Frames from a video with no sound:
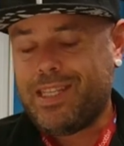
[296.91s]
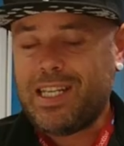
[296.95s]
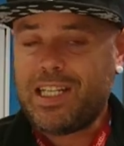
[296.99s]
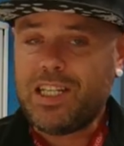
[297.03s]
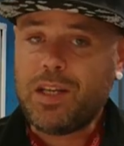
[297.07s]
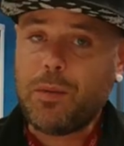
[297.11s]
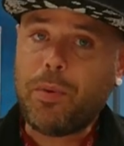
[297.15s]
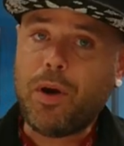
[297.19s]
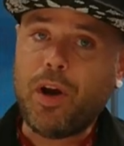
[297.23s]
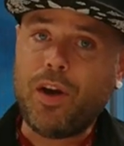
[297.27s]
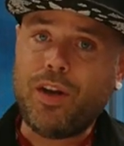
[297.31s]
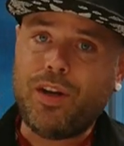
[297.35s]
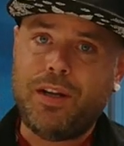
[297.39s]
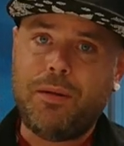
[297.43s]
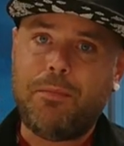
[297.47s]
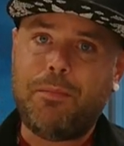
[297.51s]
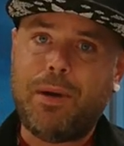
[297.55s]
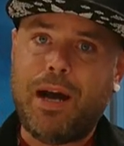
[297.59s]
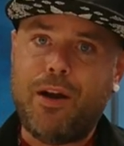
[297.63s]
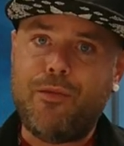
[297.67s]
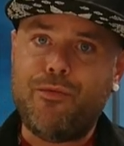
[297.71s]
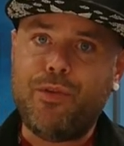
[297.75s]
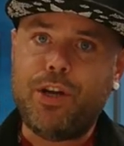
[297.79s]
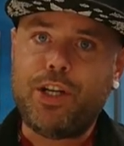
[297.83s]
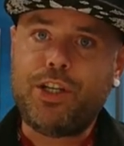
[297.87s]
disappointed in
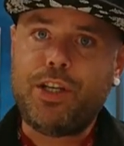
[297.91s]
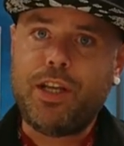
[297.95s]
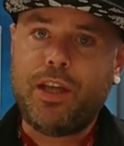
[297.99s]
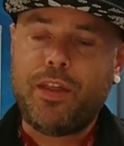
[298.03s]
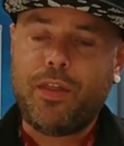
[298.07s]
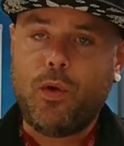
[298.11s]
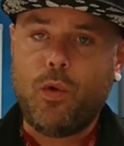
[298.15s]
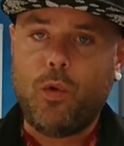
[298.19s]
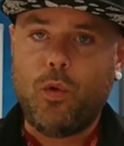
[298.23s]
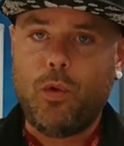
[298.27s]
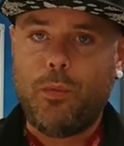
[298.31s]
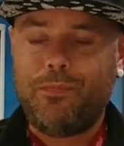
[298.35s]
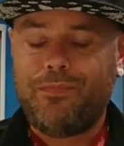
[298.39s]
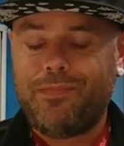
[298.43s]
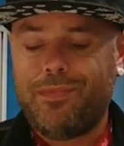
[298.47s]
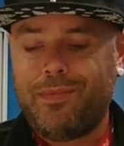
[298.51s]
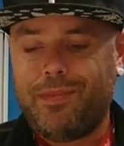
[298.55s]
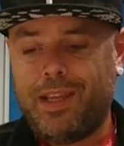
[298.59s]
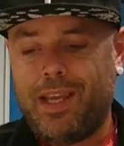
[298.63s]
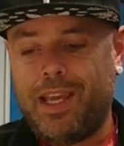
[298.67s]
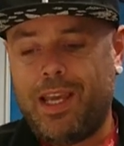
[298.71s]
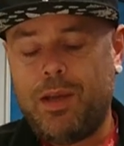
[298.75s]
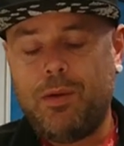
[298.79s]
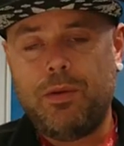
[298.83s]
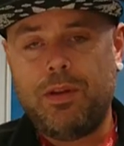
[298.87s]
Matt Ritchie. I thought
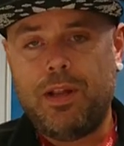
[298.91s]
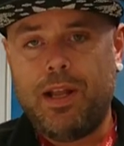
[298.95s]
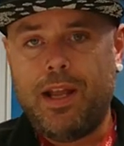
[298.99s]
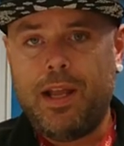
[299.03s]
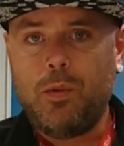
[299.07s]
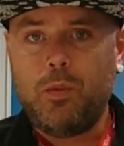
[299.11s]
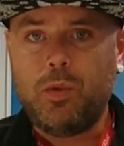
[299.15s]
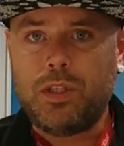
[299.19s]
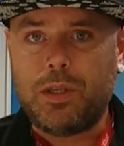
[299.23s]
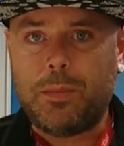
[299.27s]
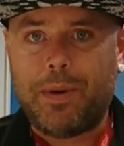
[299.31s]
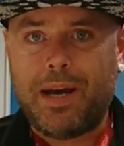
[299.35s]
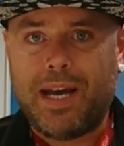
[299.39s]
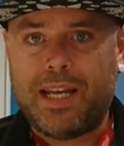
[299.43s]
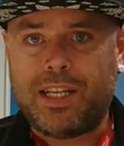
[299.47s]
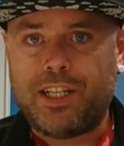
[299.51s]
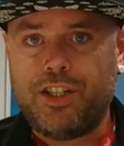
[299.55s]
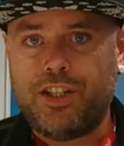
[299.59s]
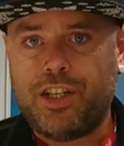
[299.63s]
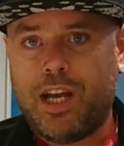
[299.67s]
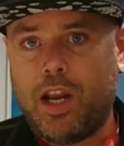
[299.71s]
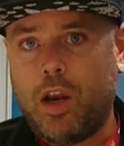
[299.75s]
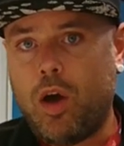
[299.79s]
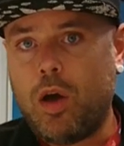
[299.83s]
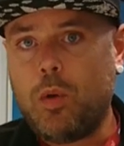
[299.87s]
he, he was a
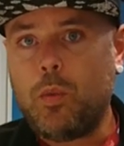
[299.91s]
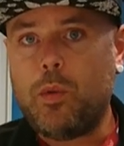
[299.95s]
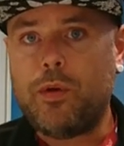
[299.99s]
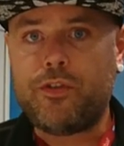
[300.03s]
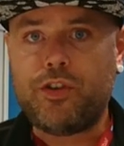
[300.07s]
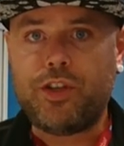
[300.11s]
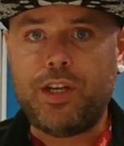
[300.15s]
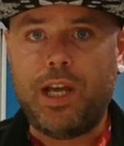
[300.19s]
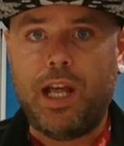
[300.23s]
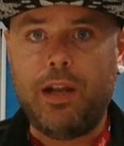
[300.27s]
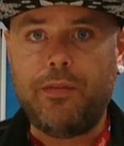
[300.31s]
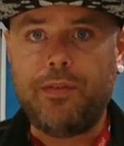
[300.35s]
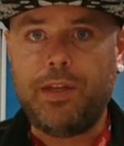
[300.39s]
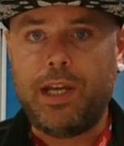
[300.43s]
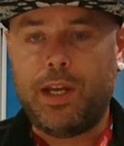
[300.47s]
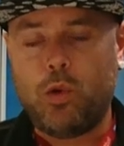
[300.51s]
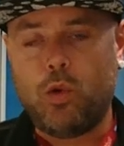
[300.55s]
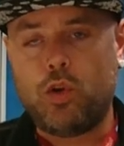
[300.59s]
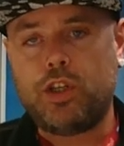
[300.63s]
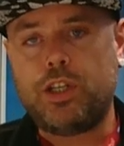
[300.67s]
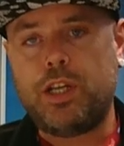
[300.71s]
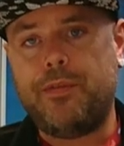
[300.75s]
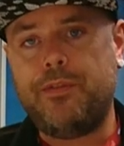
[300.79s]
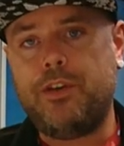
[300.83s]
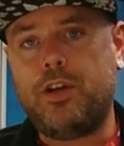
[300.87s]
passenger, along with Shelvey. I
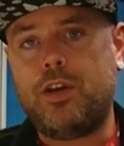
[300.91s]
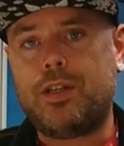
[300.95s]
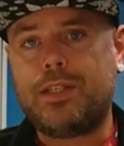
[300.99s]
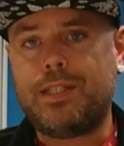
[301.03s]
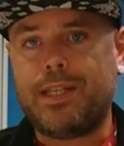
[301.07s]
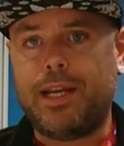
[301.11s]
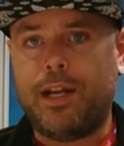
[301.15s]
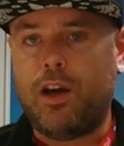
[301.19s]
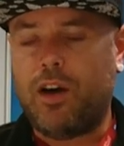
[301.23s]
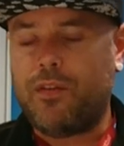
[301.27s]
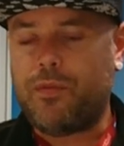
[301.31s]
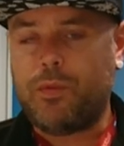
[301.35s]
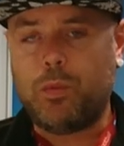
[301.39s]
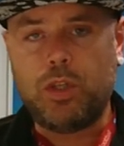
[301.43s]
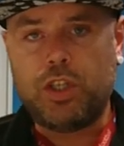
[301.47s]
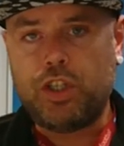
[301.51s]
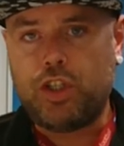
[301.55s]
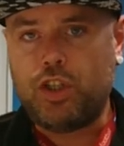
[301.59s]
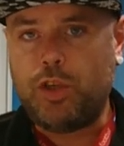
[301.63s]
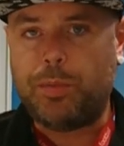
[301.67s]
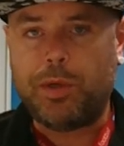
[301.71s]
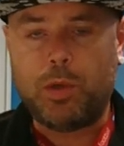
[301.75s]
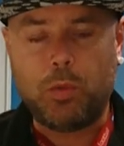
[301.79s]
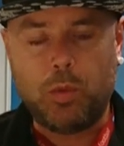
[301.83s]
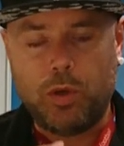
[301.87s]
know Shelvey got sent off and
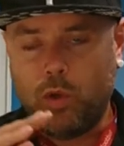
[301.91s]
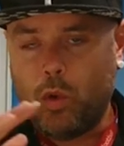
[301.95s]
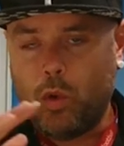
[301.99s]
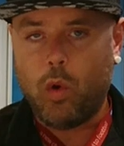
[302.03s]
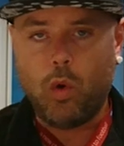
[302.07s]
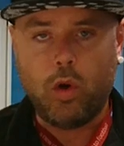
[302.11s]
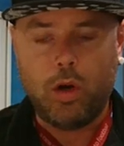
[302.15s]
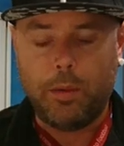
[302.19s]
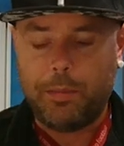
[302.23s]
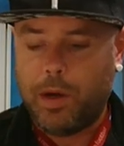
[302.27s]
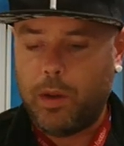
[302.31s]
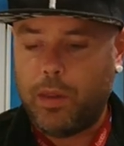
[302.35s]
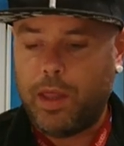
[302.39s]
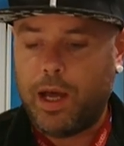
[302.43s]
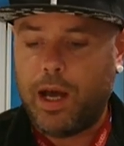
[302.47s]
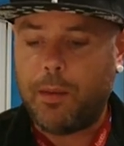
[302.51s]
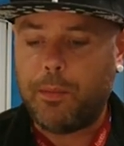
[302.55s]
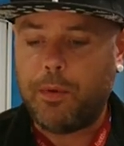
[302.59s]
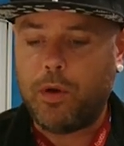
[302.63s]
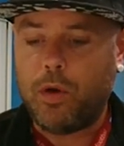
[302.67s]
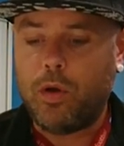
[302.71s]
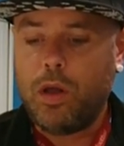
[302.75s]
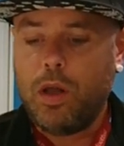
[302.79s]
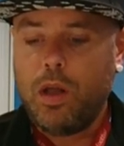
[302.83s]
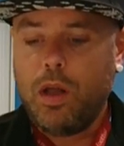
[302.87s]
stupid. all about
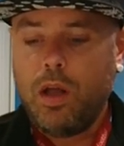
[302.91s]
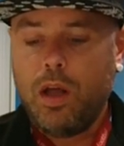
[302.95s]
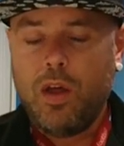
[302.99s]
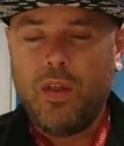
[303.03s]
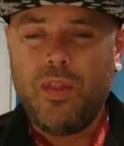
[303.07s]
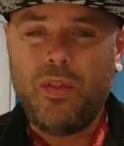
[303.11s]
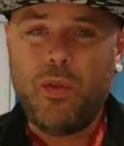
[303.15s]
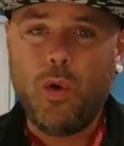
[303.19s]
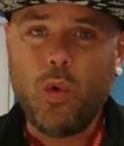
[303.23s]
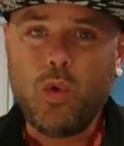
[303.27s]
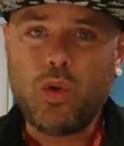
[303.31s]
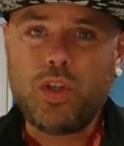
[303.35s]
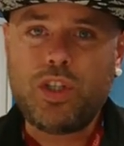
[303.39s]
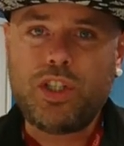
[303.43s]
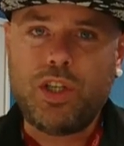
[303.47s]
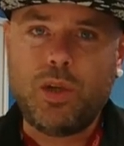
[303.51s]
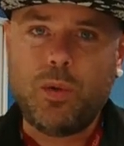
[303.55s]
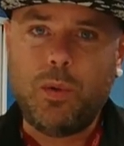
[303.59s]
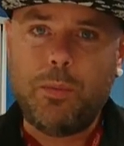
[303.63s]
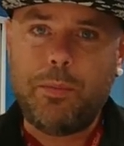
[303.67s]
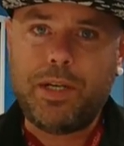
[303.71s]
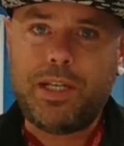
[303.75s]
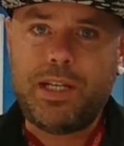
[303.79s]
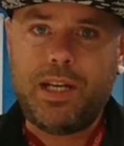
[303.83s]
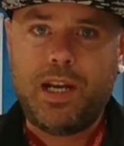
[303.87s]
that, but those
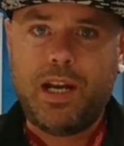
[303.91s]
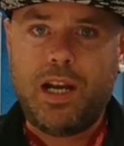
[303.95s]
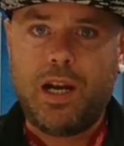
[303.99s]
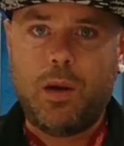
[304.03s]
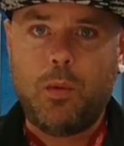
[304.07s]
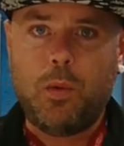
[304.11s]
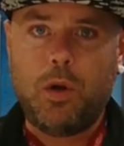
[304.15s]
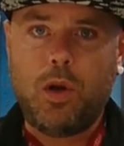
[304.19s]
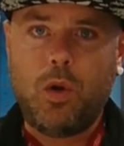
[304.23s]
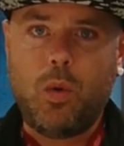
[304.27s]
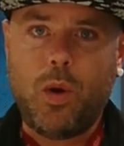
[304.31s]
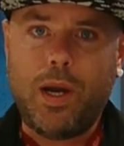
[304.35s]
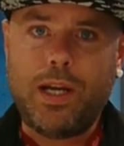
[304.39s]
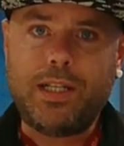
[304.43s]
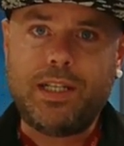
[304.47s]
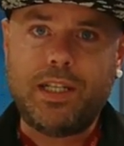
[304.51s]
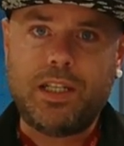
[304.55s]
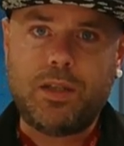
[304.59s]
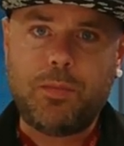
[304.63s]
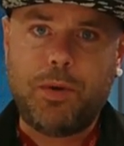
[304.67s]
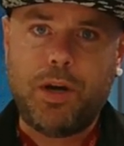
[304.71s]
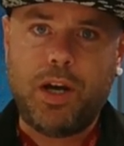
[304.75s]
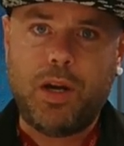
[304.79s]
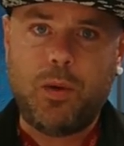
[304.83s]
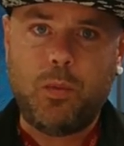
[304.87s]
two in particular were quite
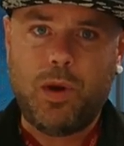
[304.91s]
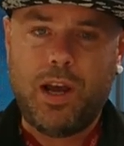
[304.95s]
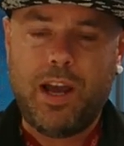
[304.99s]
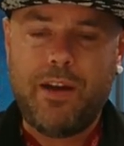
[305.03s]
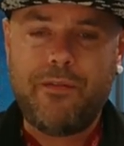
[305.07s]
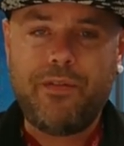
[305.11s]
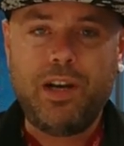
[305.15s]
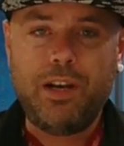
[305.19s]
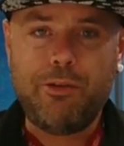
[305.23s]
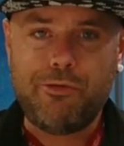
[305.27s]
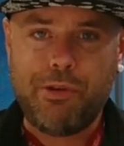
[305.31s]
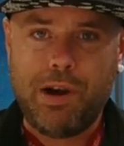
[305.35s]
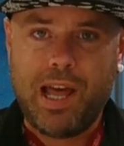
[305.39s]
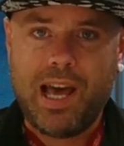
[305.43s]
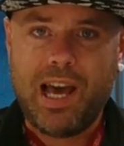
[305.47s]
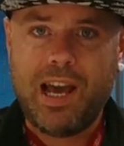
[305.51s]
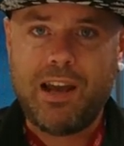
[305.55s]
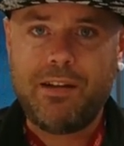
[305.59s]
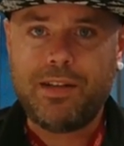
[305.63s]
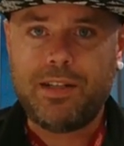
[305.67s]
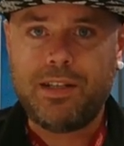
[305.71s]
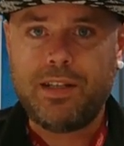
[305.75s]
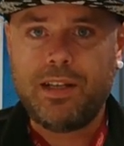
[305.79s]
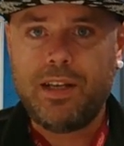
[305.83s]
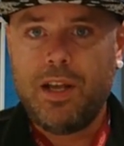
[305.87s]
disappointing. We heavily
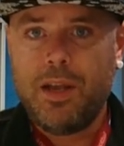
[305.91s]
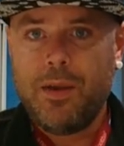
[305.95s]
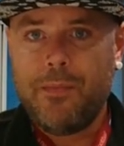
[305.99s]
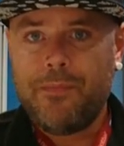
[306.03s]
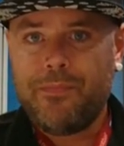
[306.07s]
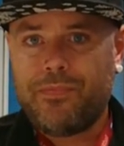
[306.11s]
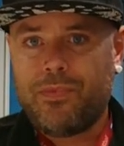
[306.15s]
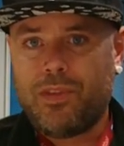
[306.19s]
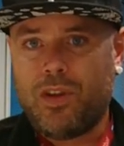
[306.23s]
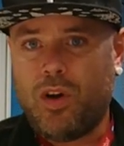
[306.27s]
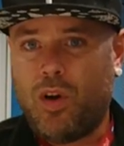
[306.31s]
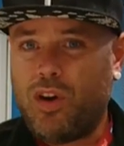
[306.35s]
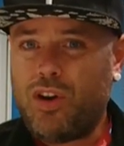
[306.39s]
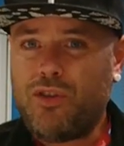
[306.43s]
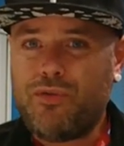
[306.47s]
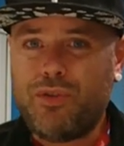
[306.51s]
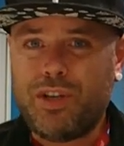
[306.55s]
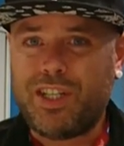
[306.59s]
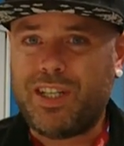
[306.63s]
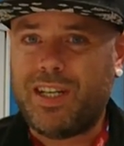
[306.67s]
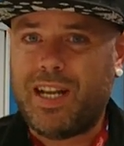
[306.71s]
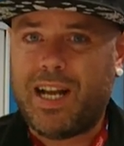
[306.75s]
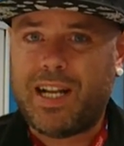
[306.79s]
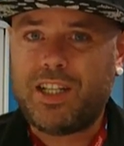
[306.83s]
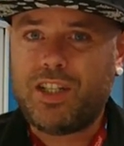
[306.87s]
relied on
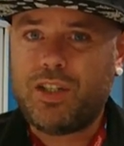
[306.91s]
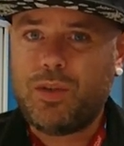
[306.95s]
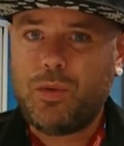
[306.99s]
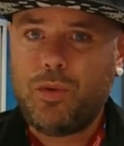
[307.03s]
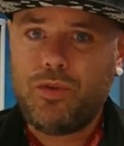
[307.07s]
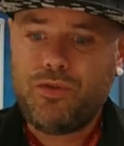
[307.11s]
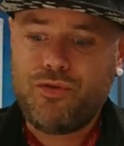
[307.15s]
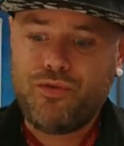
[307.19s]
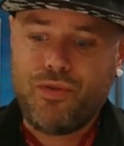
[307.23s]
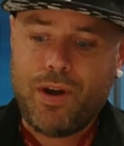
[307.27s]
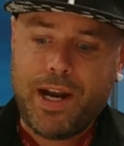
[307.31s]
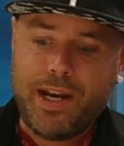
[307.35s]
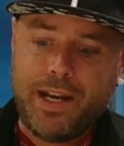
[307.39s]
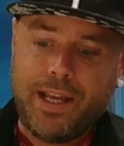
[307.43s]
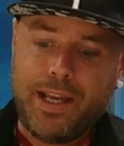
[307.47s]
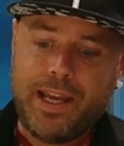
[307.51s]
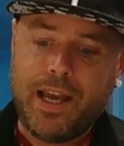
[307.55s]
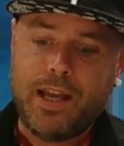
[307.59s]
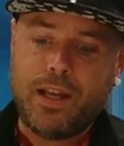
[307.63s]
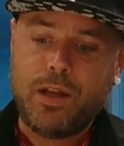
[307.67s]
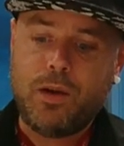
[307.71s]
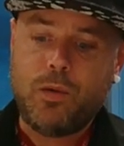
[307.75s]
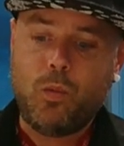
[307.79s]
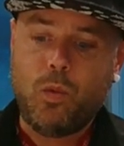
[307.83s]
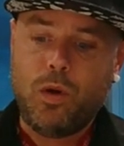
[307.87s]
Christian Atsu trying to
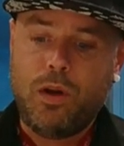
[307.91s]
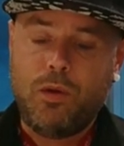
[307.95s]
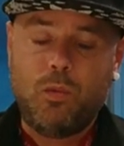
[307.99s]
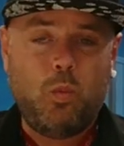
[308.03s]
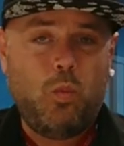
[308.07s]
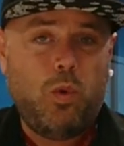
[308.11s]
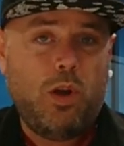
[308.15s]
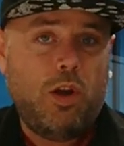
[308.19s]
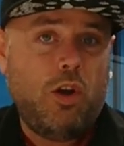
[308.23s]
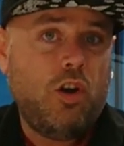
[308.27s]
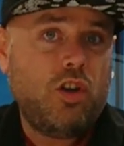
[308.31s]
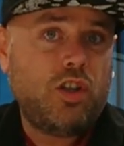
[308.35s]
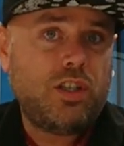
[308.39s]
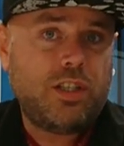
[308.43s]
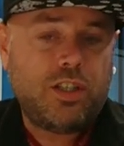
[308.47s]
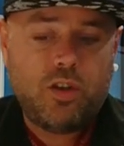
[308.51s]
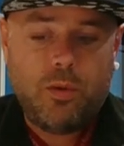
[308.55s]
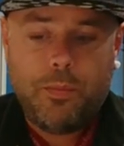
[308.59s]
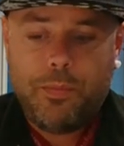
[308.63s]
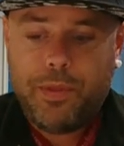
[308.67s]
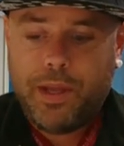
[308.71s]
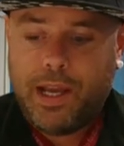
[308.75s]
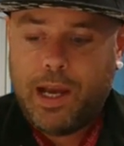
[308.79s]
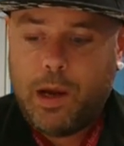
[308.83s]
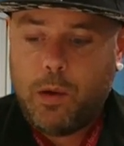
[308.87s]
get us
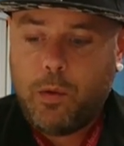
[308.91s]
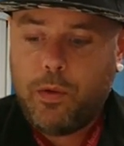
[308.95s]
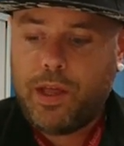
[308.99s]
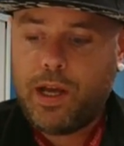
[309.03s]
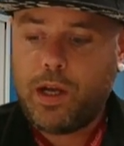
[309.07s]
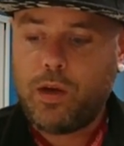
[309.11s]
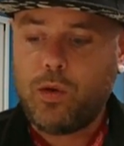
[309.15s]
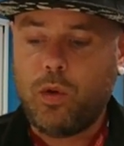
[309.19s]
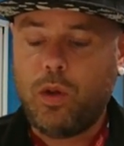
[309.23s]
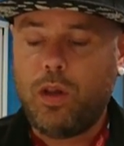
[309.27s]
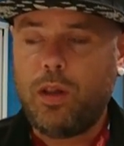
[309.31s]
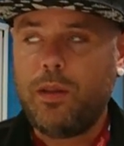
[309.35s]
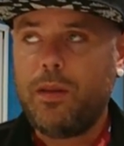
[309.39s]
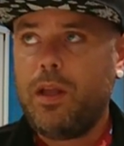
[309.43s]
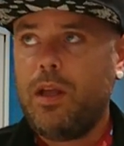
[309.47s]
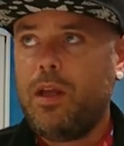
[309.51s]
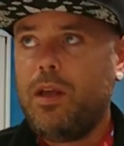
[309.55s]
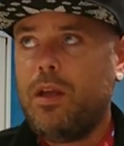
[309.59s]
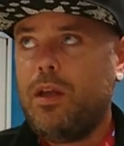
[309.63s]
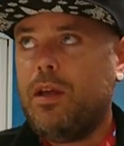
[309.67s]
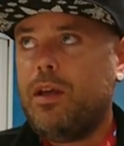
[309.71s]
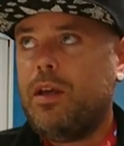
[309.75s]
something out of that goal.